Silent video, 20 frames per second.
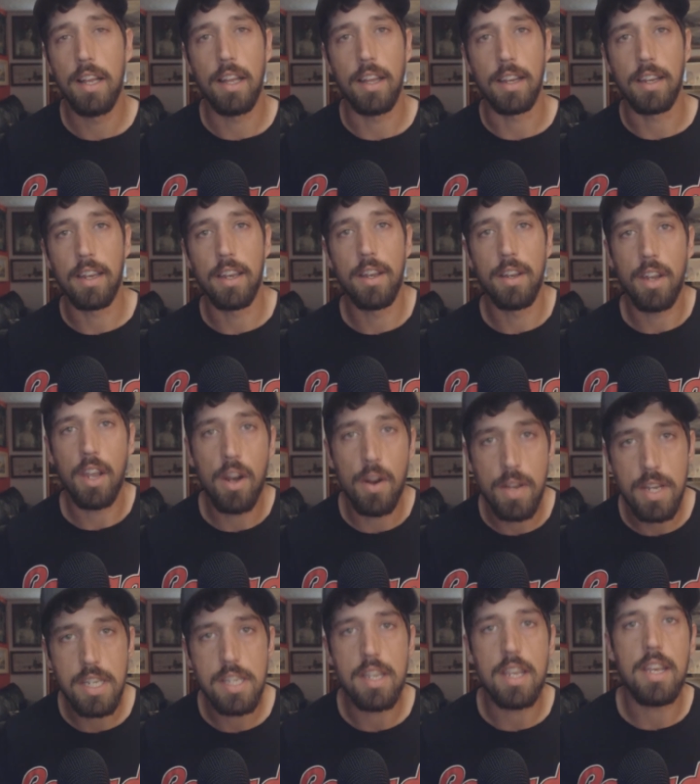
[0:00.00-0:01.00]
Like,
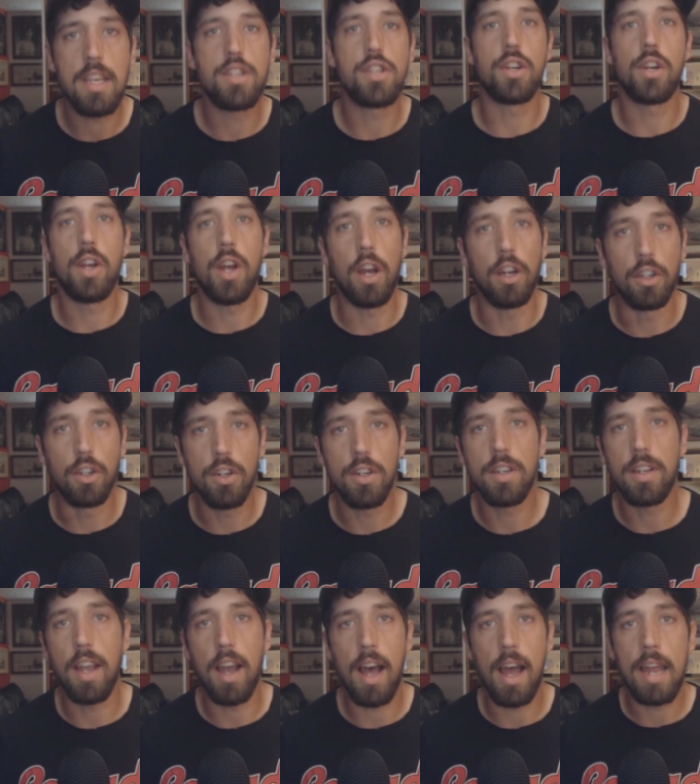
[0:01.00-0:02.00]
he's a
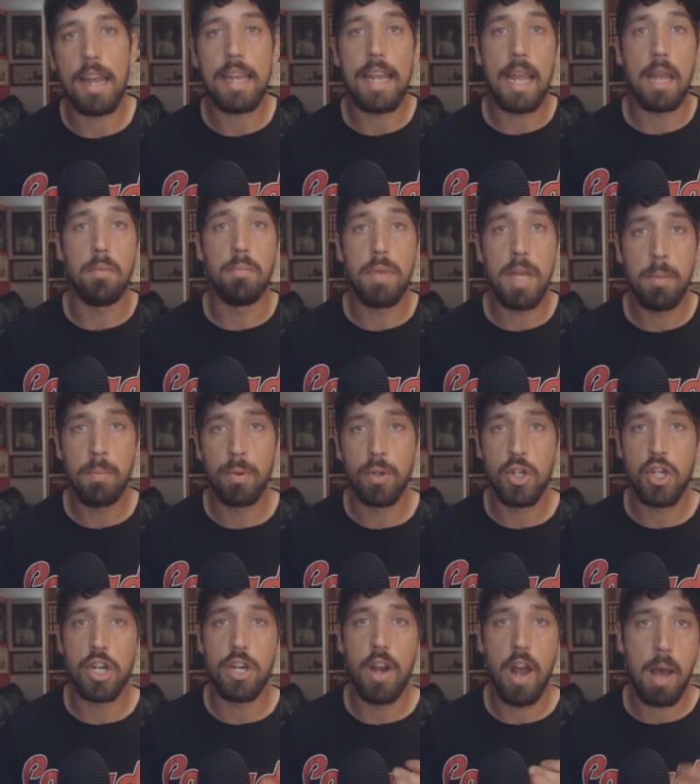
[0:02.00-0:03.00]
good guy, and people
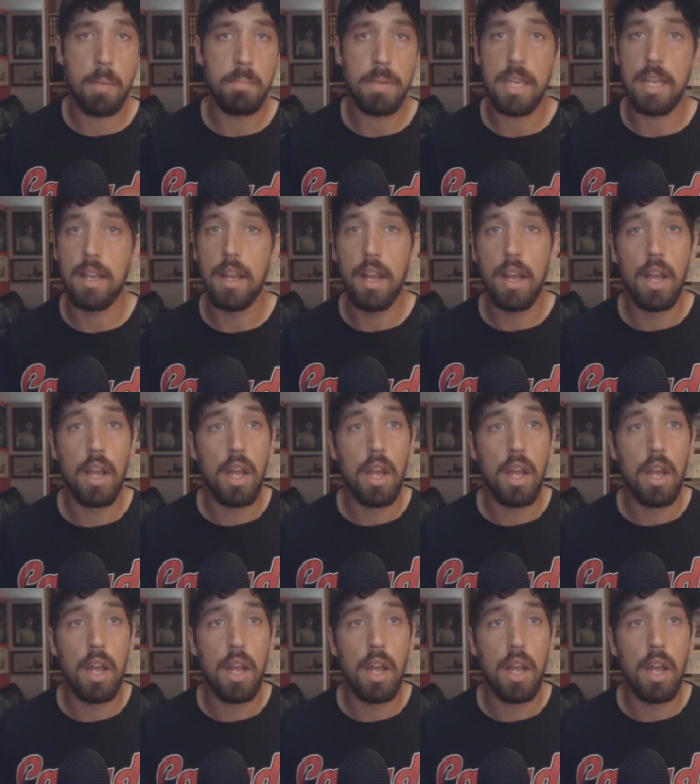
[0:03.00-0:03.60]
should not be